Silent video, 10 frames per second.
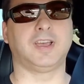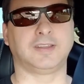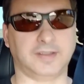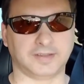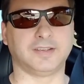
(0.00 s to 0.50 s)

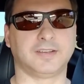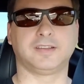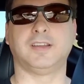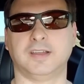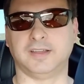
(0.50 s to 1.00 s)
idea,
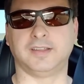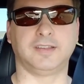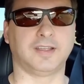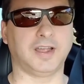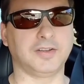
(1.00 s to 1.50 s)

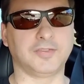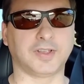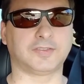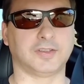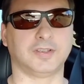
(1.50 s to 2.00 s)
and I don't know if
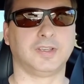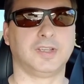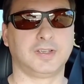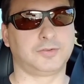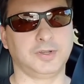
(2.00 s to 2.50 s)
that's
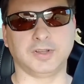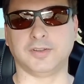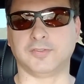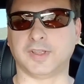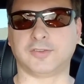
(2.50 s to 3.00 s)
really
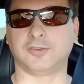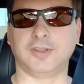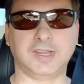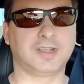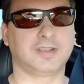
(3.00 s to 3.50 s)
don't know if that's a
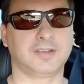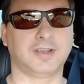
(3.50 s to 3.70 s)
unique